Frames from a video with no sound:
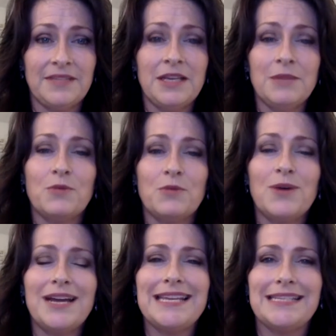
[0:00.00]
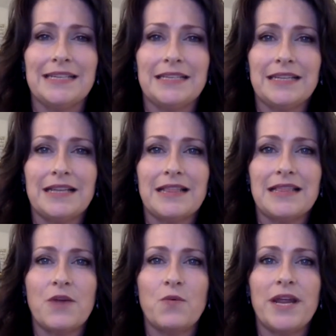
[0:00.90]
What is it
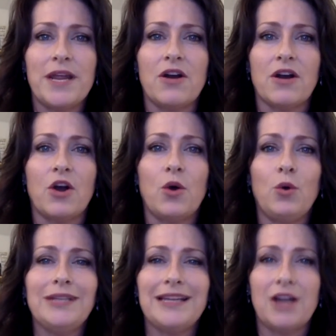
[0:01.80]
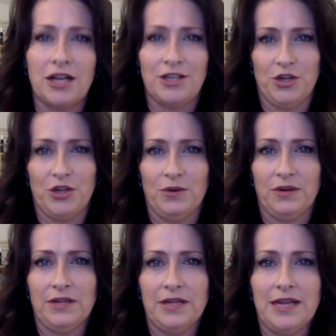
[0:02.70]
that we are holding on to
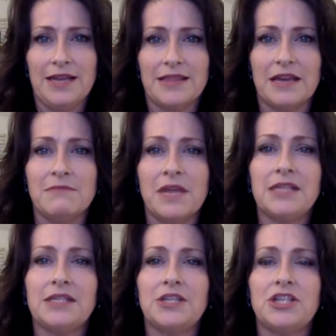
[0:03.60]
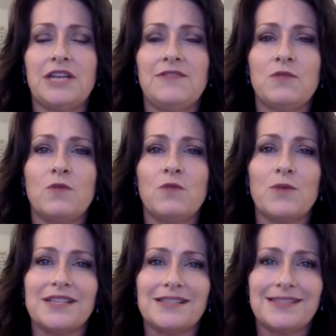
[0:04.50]
that makes achieving what
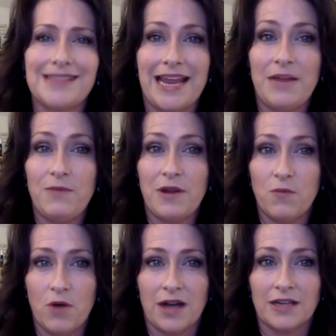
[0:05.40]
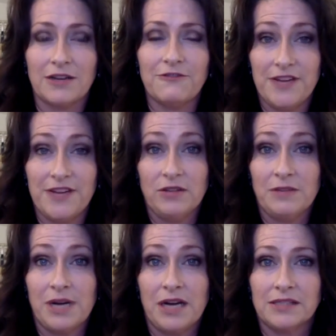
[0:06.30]
we say we want feel
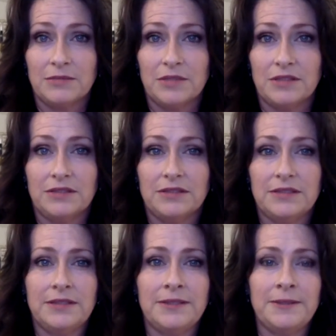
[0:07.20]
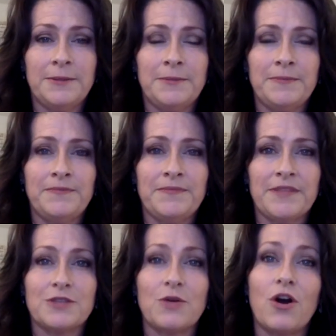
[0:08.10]
impossible?
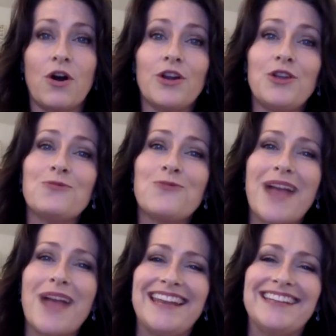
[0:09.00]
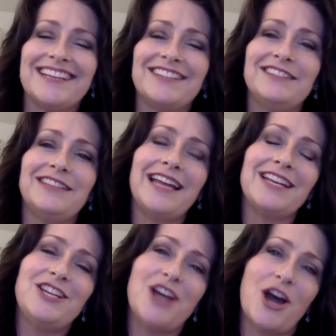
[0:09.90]
So, are you ready to
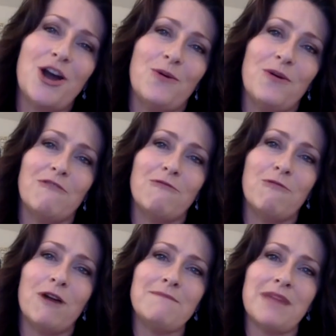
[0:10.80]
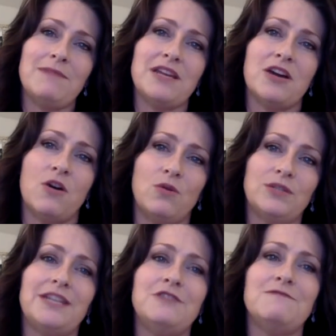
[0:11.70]
let go of what may be
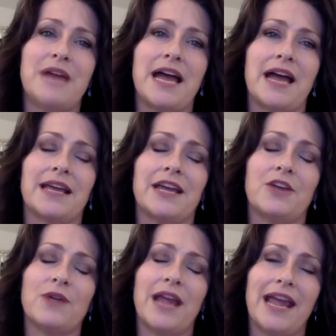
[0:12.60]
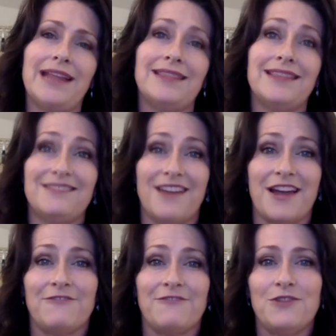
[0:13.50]
holding you back and create the
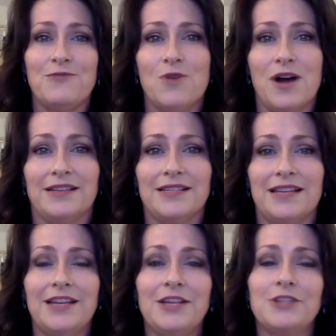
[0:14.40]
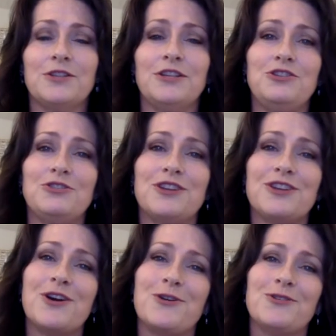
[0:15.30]
life you want so that you
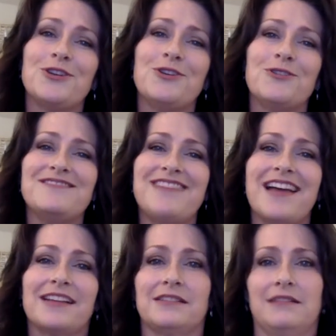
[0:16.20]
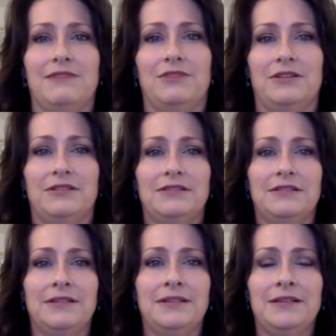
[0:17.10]
can go to your next level?
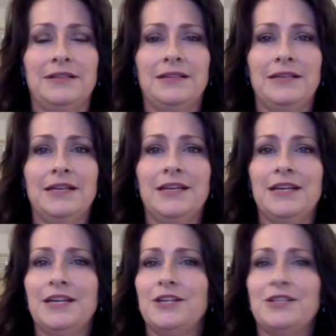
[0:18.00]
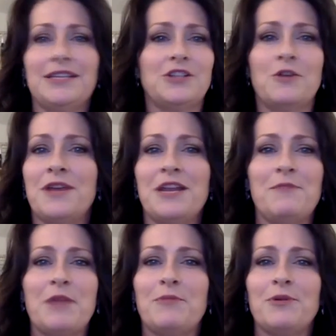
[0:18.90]
You see, so many
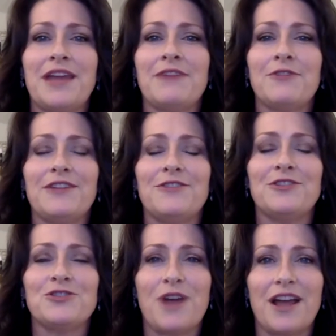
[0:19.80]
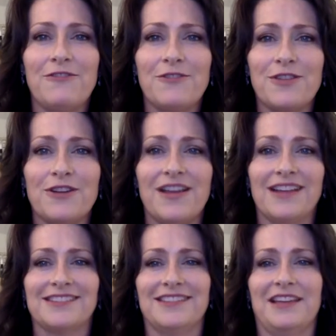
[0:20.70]
people never even try for their
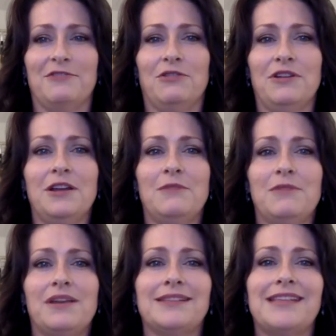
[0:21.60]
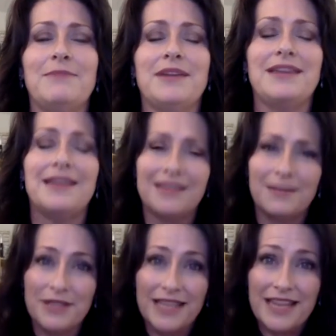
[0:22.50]
next level because they begin
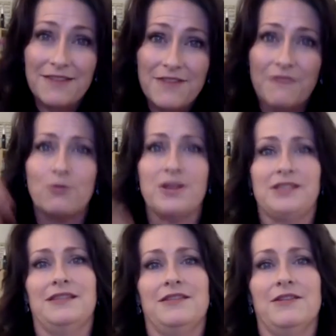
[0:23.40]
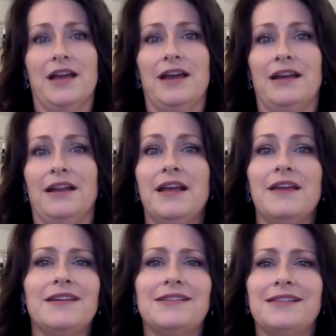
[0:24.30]
to believe that voice in their head
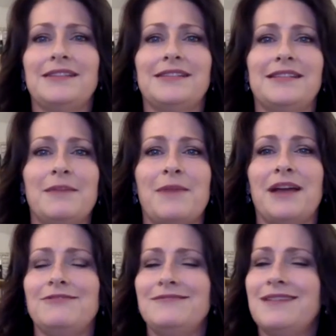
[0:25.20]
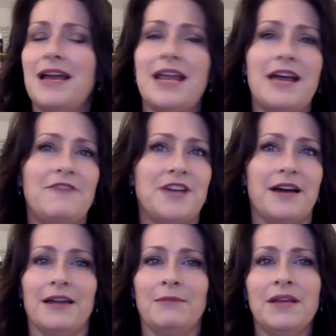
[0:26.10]
that says to them, I do not have
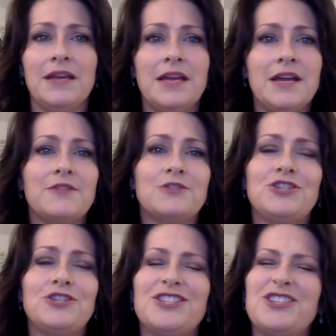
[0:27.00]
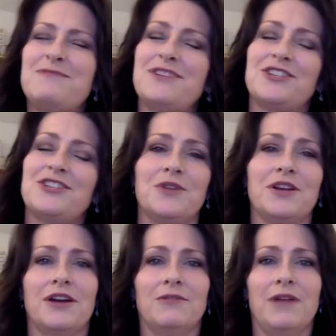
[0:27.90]
time. There's just too much
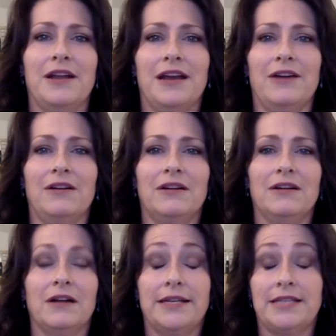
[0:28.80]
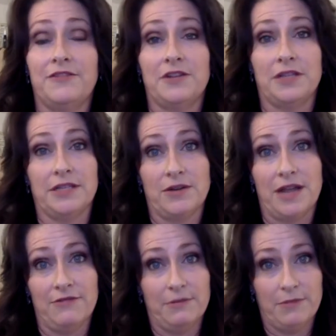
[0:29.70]
going on right now, or I definitely don't
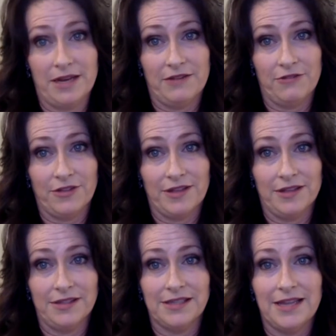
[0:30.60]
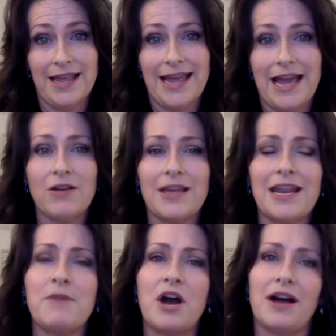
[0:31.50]
have the money for this. How can
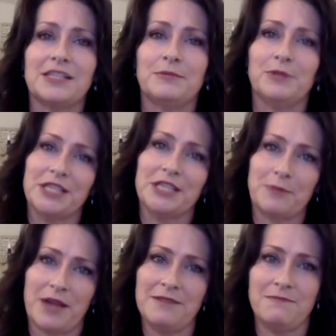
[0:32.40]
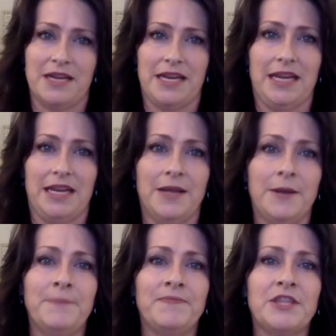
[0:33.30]
I possibly spend money
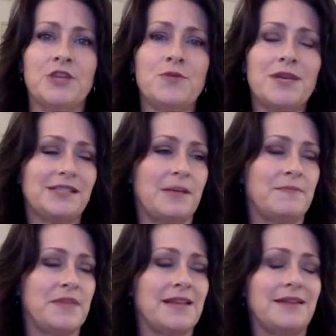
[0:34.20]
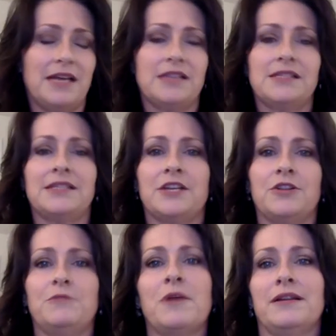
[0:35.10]
doing something that doesn't
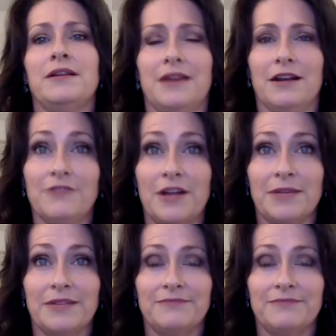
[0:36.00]
include my entire family?